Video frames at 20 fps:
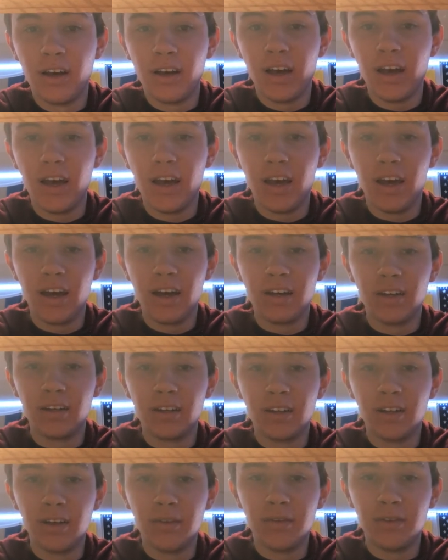And
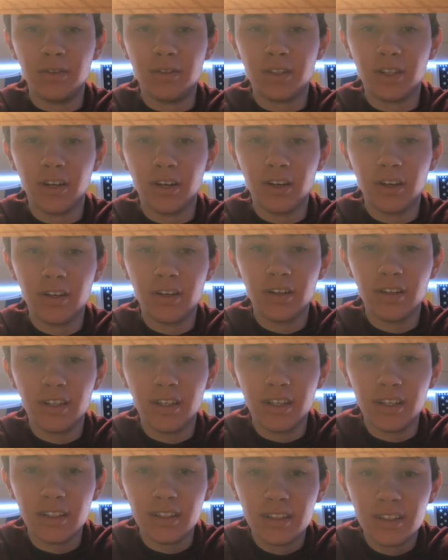if you turn
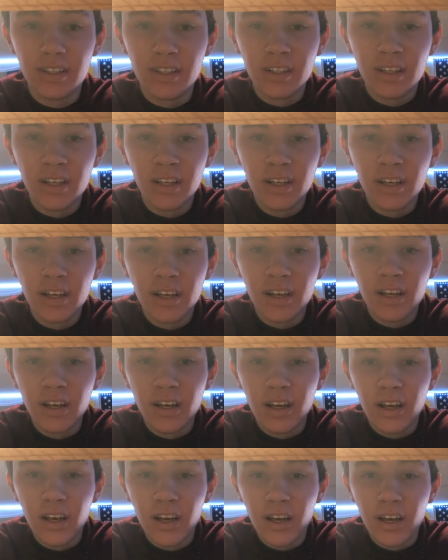it,
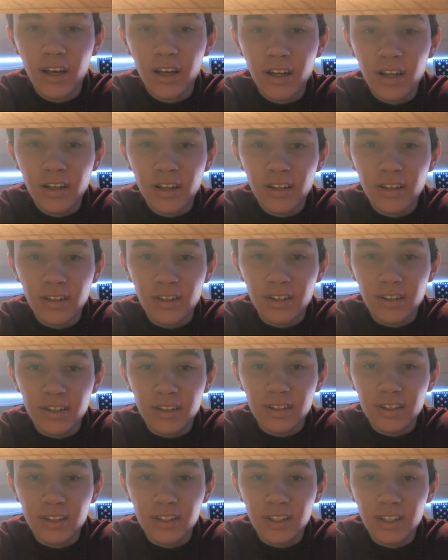you can
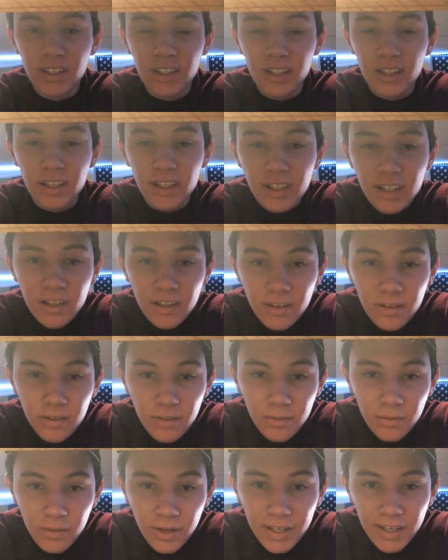see
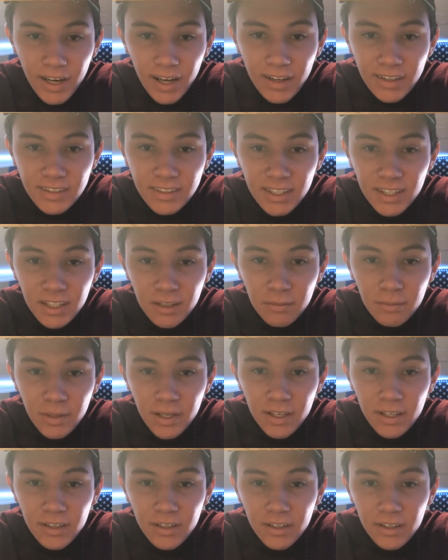right now it's getting
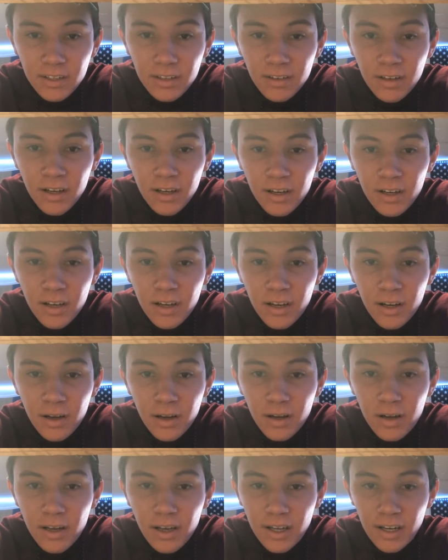bigger,
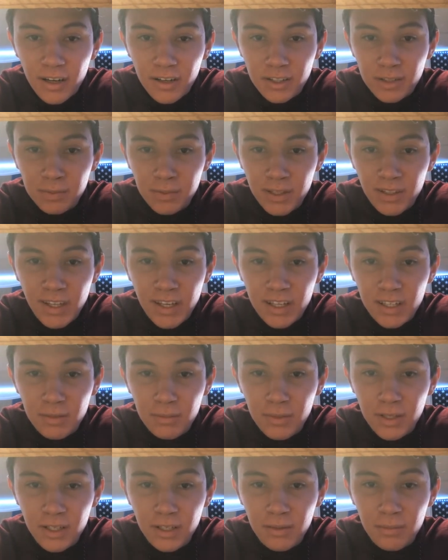and I'll explain that in a
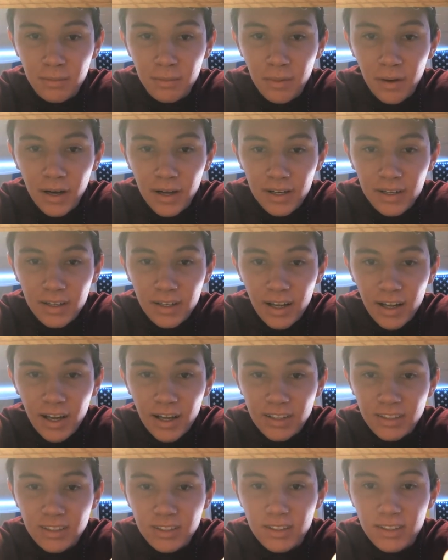minute, but
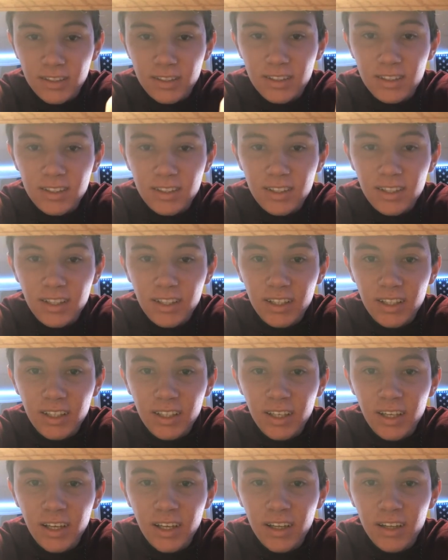as you can
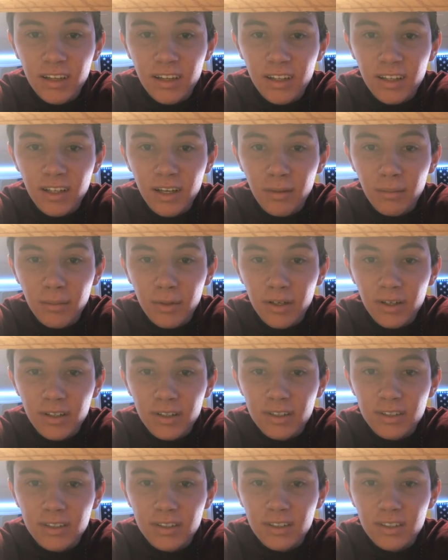see, the number
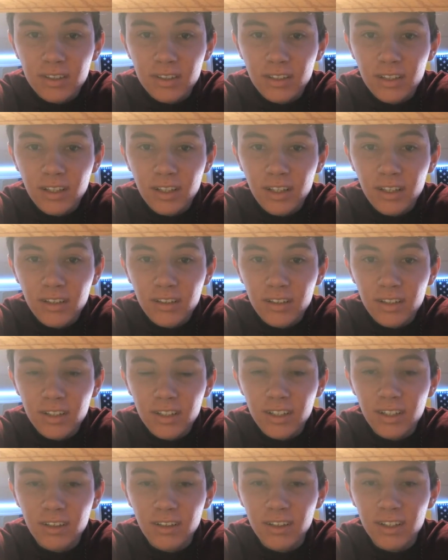is
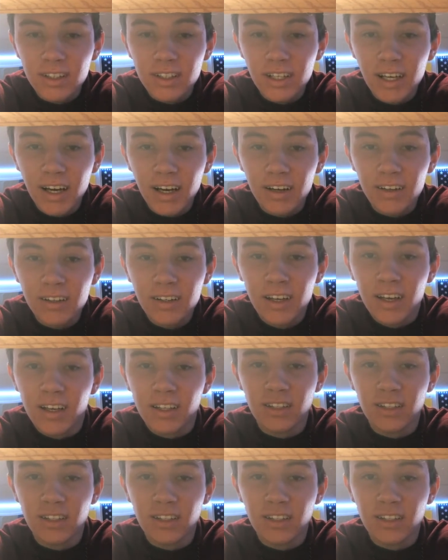slowly going down.